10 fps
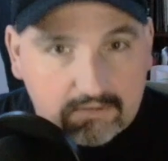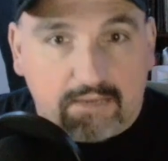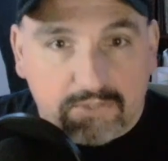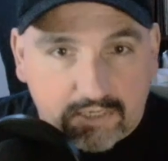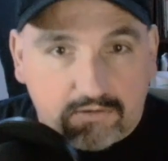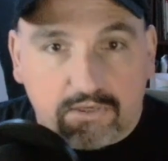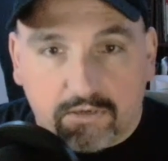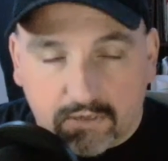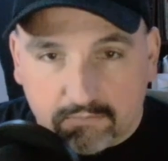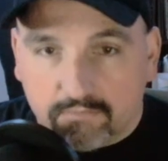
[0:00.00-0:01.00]
keep saying, "Look, you
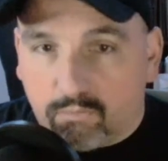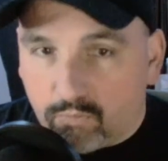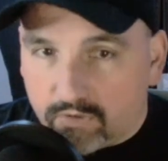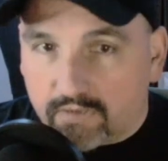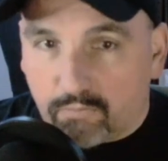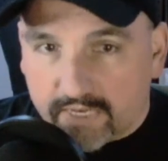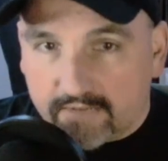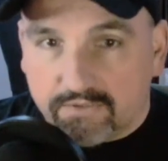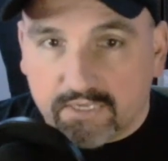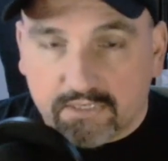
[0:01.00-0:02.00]
can well, we can
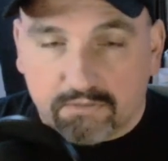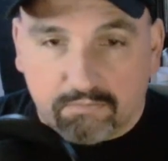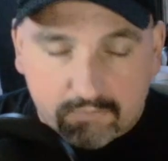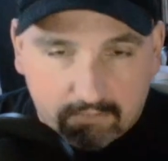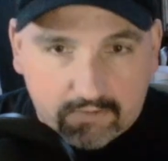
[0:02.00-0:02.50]
have sex, and